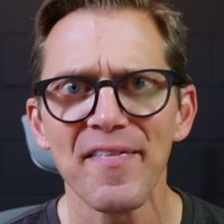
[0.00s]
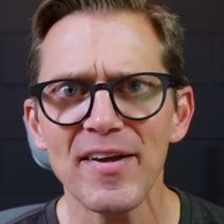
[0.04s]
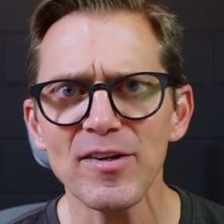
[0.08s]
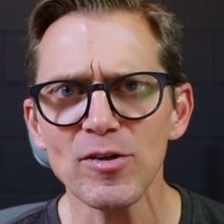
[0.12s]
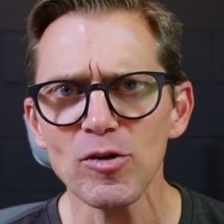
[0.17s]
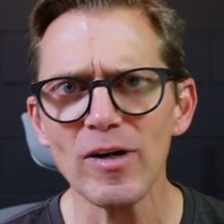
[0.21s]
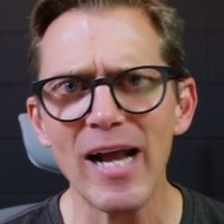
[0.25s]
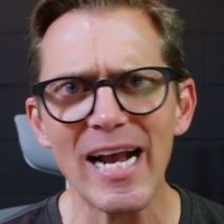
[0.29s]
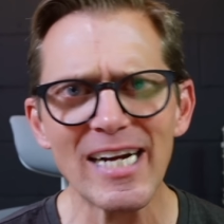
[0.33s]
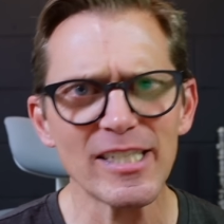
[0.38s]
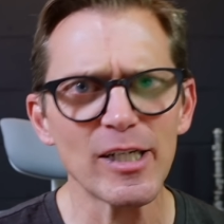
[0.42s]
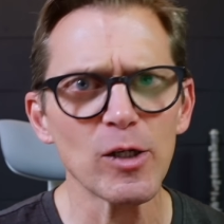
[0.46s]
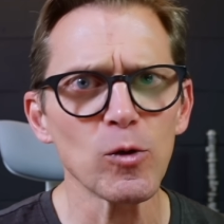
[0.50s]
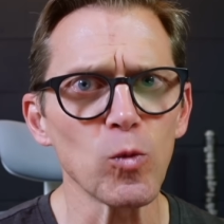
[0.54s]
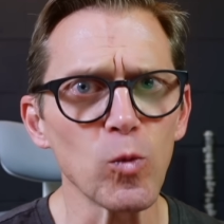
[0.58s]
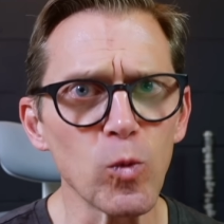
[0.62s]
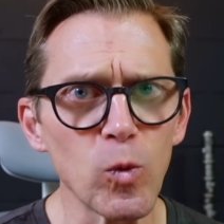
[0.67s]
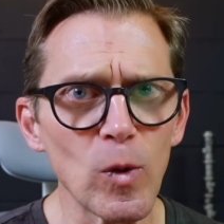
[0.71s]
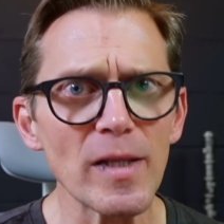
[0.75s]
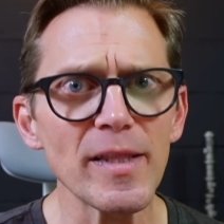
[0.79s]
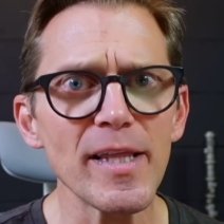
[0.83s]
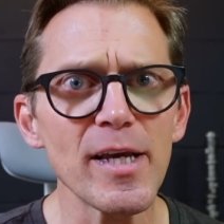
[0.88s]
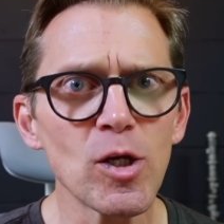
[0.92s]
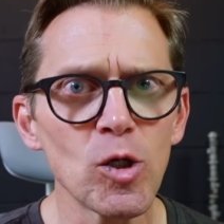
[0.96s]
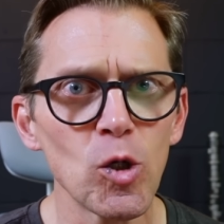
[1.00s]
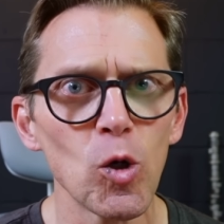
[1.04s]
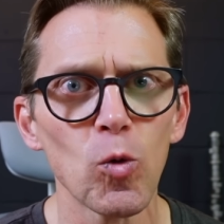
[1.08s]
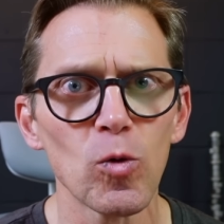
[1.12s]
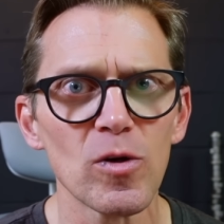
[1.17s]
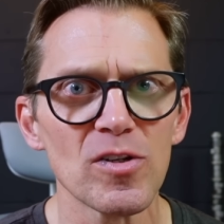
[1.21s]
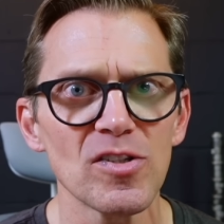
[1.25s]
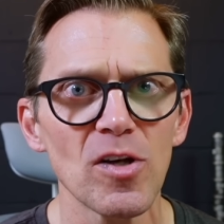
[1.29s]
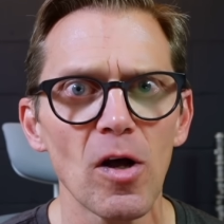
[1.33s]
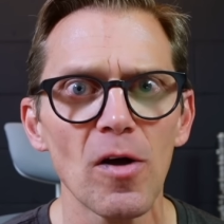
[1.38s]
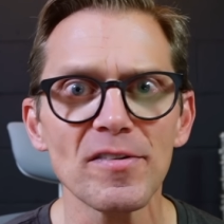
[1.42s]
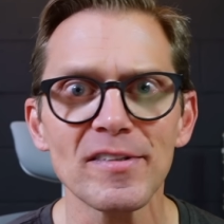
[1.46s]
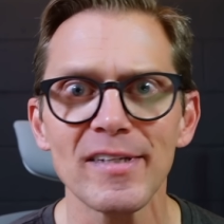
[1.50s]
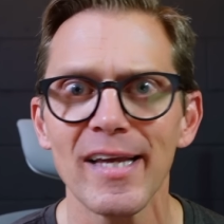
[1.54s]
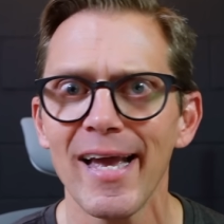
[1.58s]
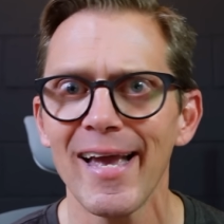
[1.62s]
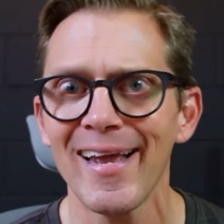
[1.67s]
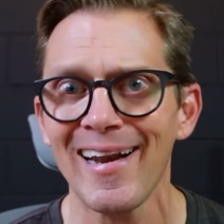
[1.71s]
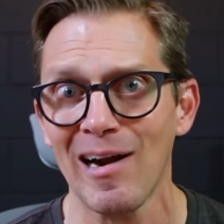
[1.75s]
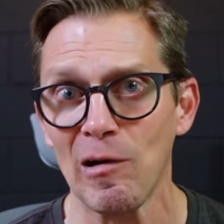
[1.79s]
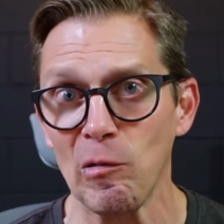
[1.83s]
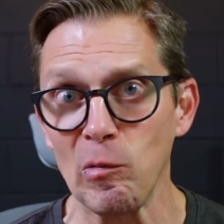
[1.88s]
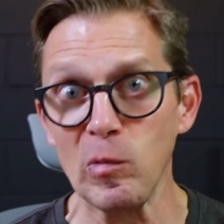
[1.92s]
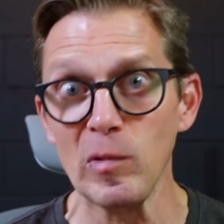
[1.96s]
these are actually really cool results,
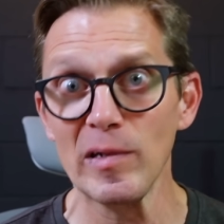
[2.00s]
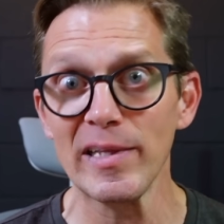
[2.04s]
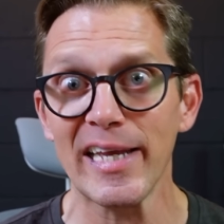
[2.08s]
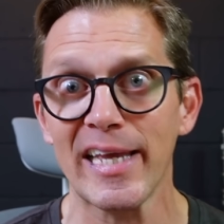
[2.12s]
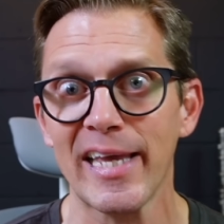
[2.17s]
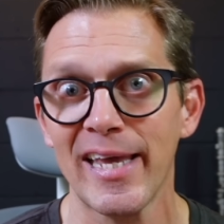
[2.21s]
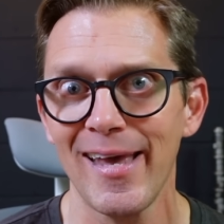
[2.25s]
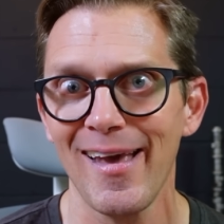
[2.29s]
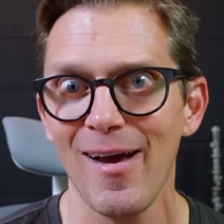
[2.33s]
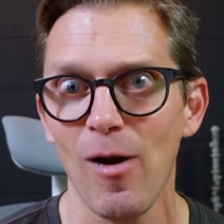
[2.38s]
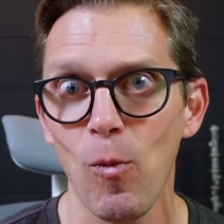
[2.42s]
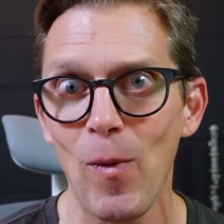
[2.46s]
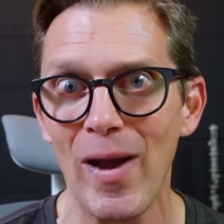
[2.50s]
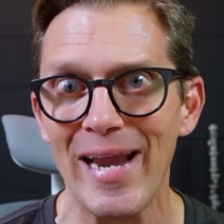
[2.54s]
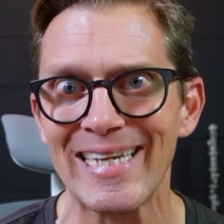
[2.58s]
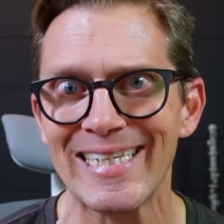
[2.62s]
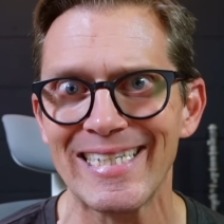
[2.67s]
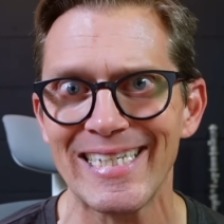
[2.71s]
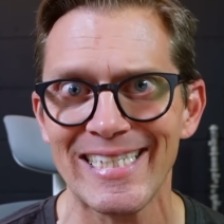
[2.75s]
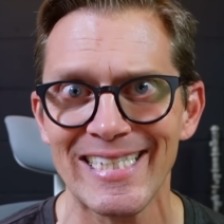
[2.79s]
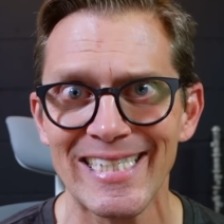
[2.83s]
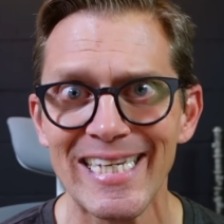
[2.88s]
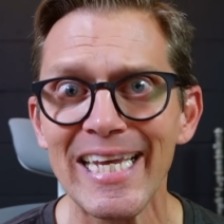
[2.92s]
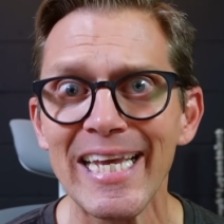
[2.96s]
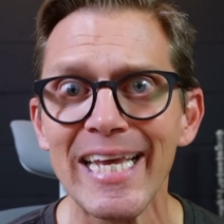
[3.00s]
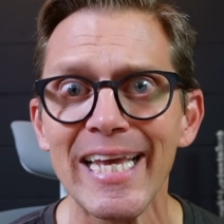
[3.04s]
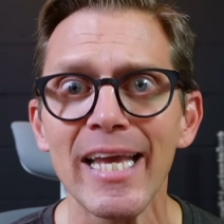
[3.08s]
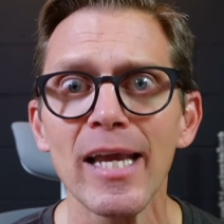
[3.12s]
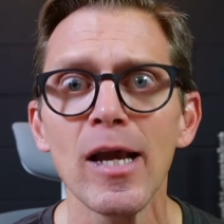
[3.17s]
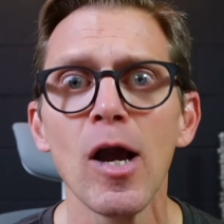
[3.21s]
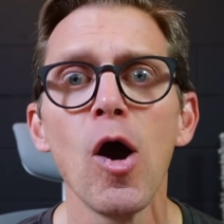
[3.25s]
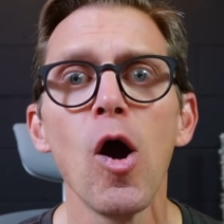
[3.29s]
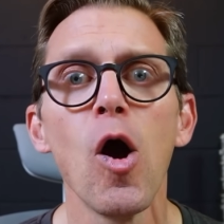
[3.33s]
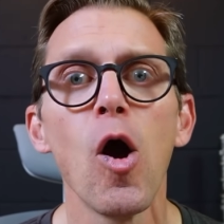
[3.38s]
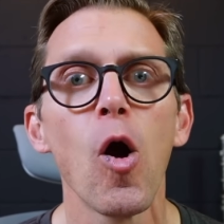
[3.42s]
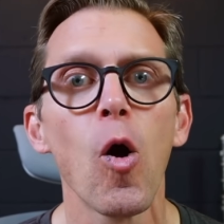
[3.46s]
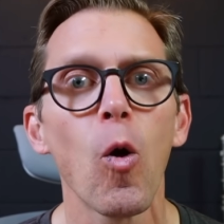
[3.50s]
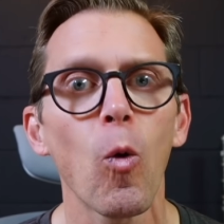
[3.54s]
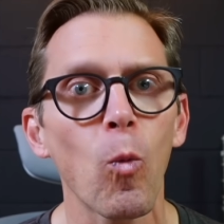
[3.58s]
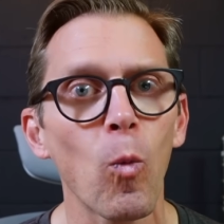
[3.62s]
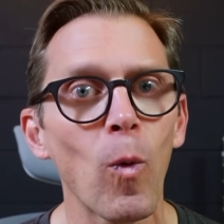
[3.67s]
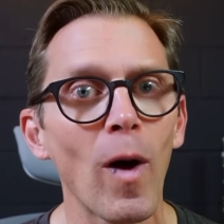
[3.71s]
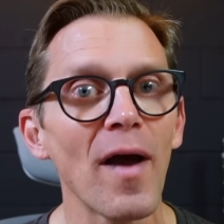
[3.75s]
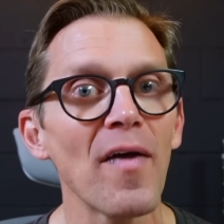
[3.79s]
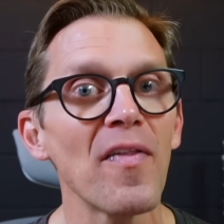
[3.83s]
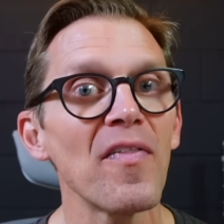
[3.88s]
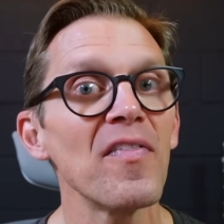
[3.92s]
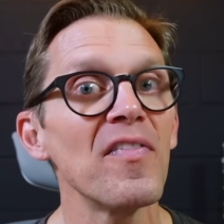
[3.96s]
and I really can't wait to see
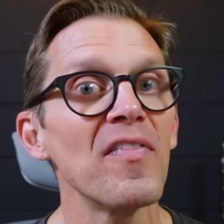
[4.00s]
what